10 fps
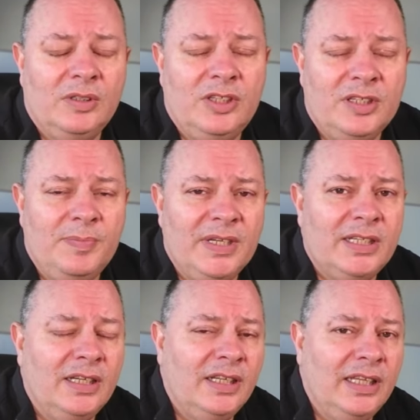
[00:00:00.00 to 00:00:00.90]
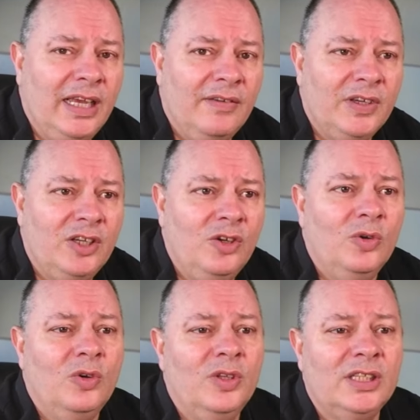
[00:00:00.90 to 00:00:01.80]
dismiss it and they have a
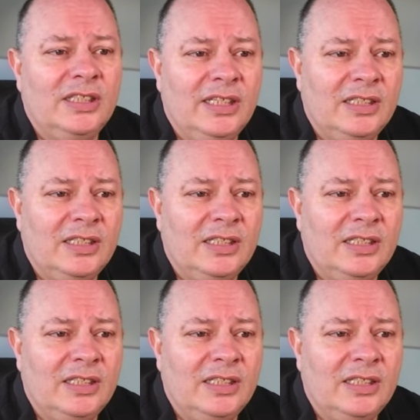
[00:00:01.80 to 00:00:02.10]
go and they say